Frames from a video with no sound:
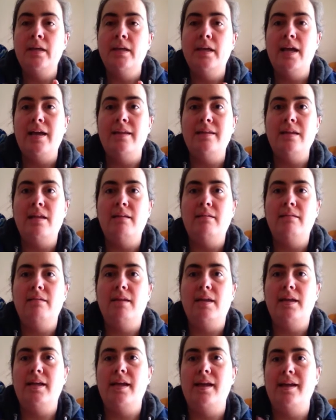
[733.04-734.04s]
and then
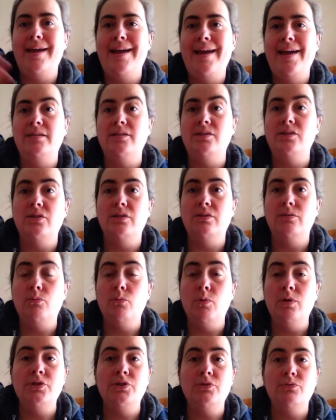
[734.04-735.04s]
thinking ahead to
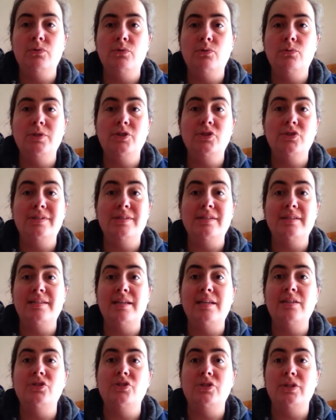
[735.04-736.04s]
Wonderwall, which is
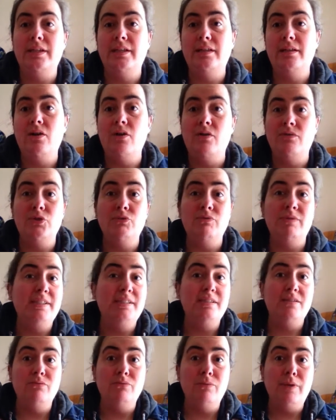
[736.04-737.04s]
essentially, after
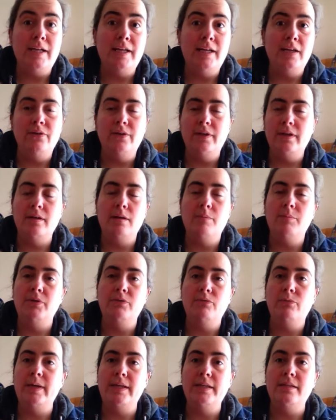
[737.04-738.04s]
Easter, really only a couple
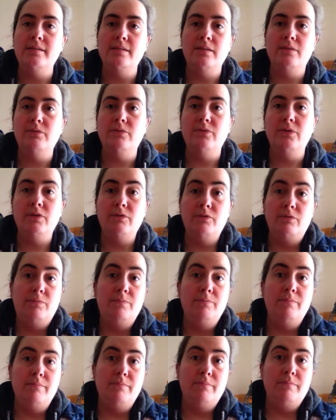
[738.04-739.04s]
of weeks of
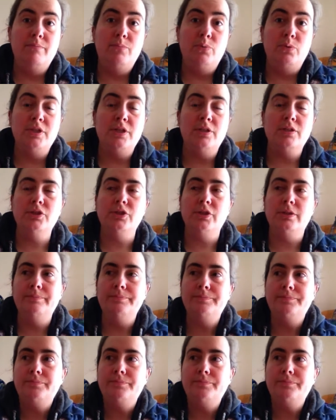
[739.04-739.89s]
production.